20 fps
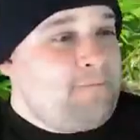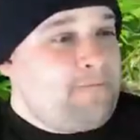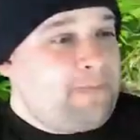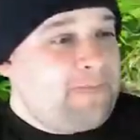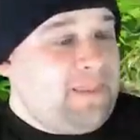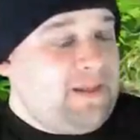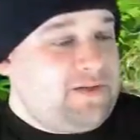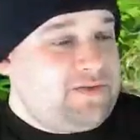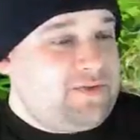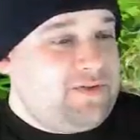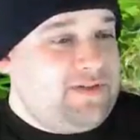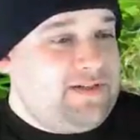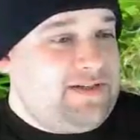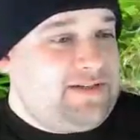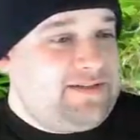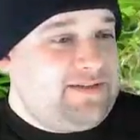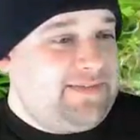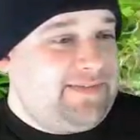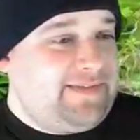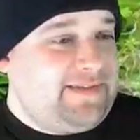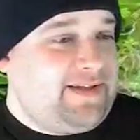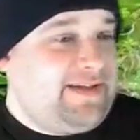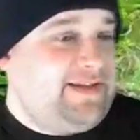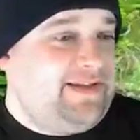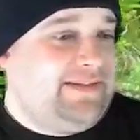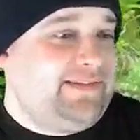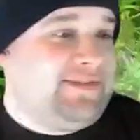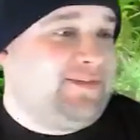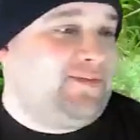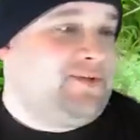Short Anxious
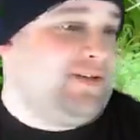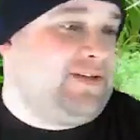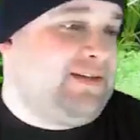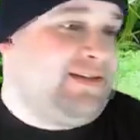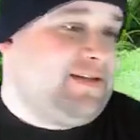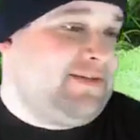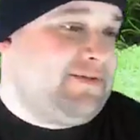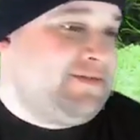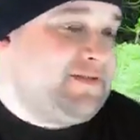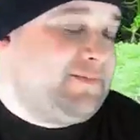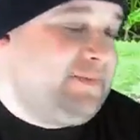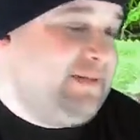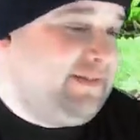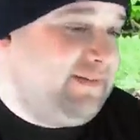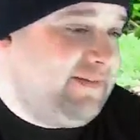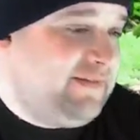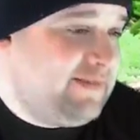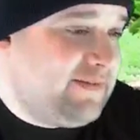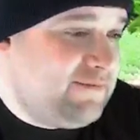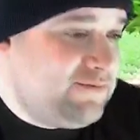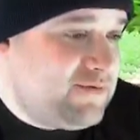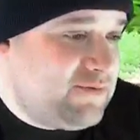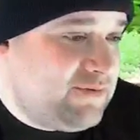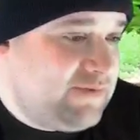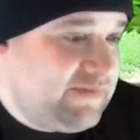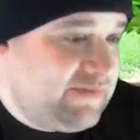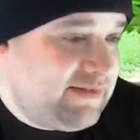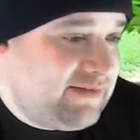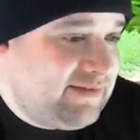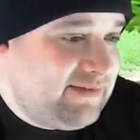says, it's one of the 11 species of jewel
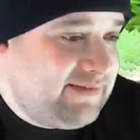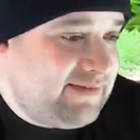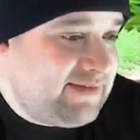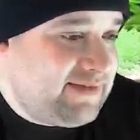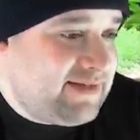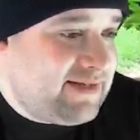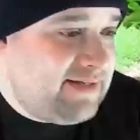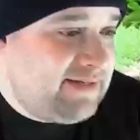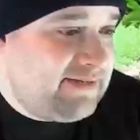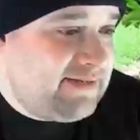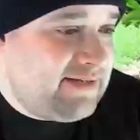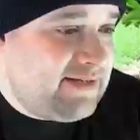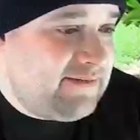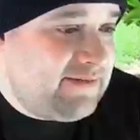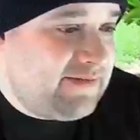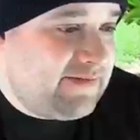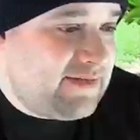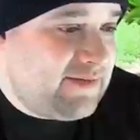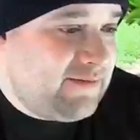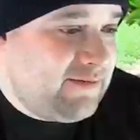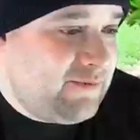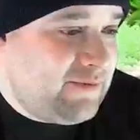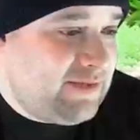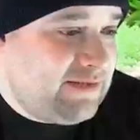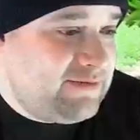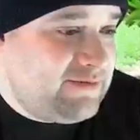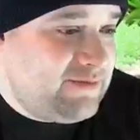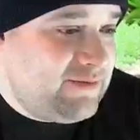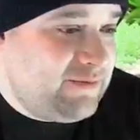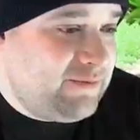cichlids I liked and I've discovered
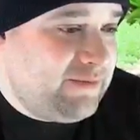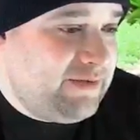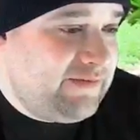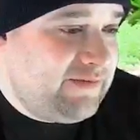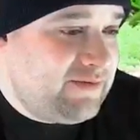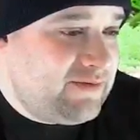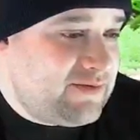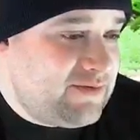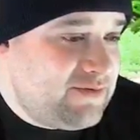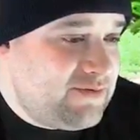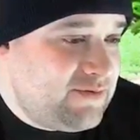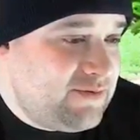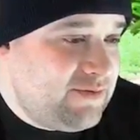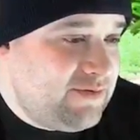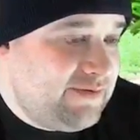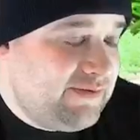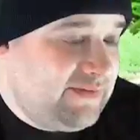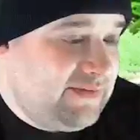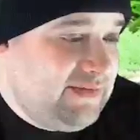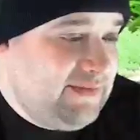while doing research on jewels.